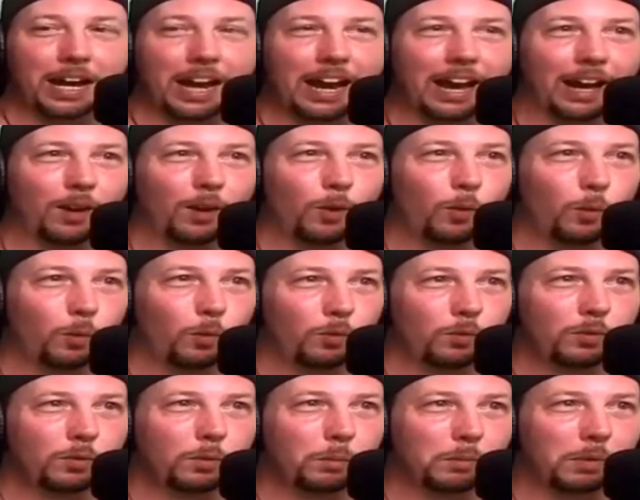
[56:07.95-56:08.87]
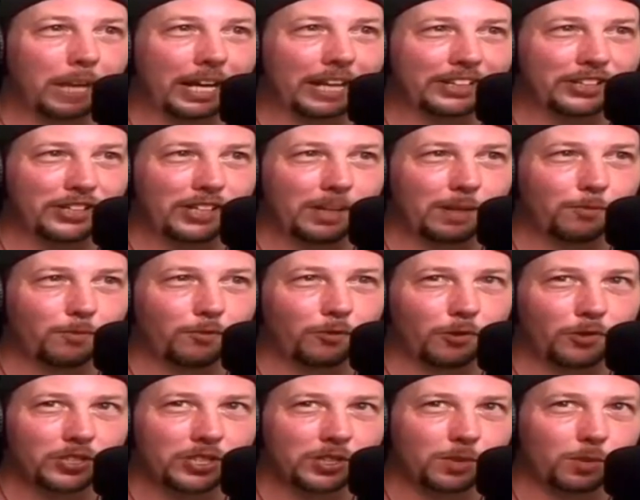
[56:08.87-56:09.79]
yeah. Black Sheep
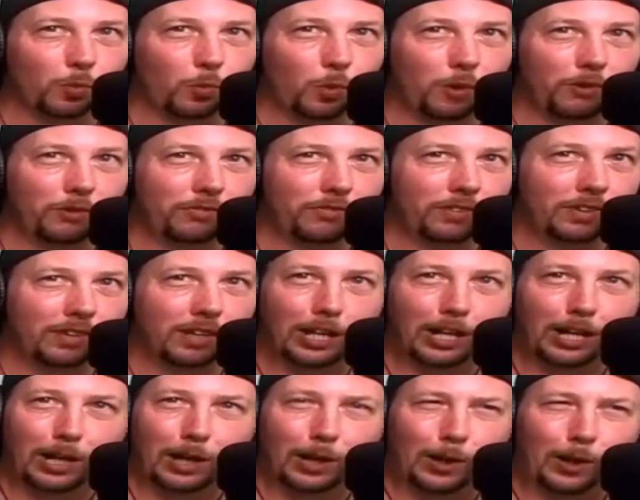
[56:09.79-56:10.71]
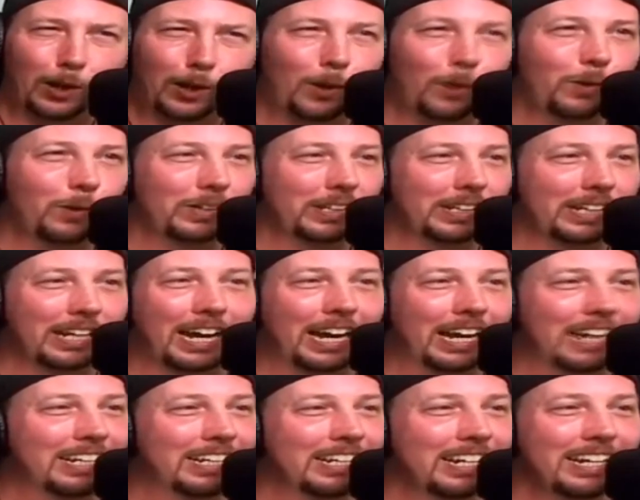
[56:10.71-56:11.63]
versus the Wolf. Oh,
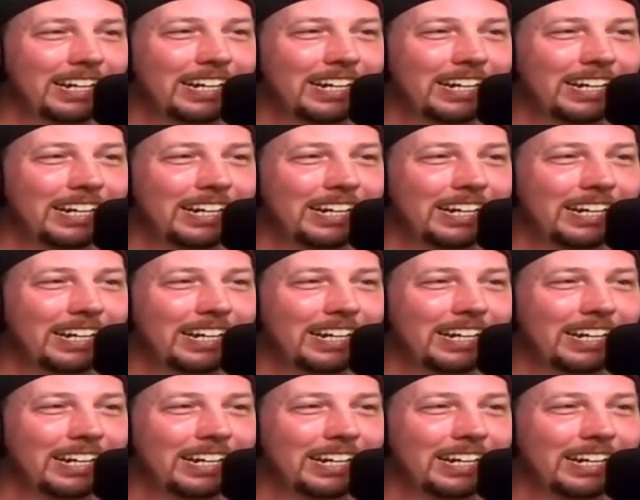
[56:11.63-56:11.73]
God.